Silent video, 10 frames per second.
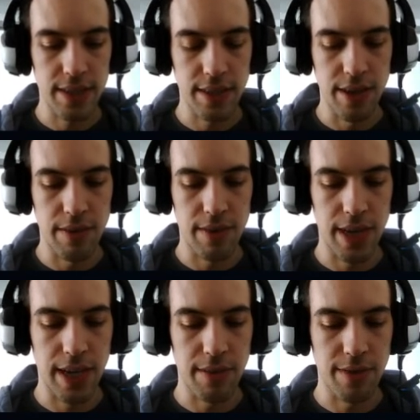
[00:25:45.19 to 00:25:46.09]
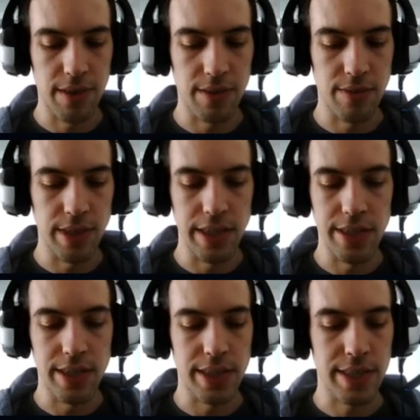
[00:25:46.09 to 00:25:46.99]
you have, like, if you do
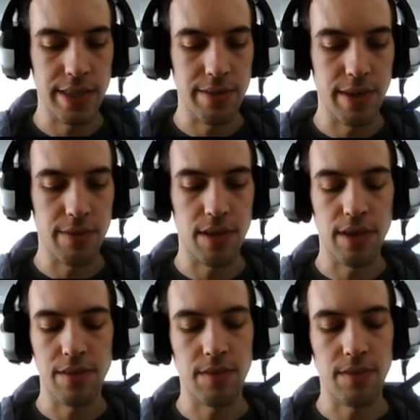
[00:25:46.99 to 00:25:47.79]
EEG stuff, you have a lot of different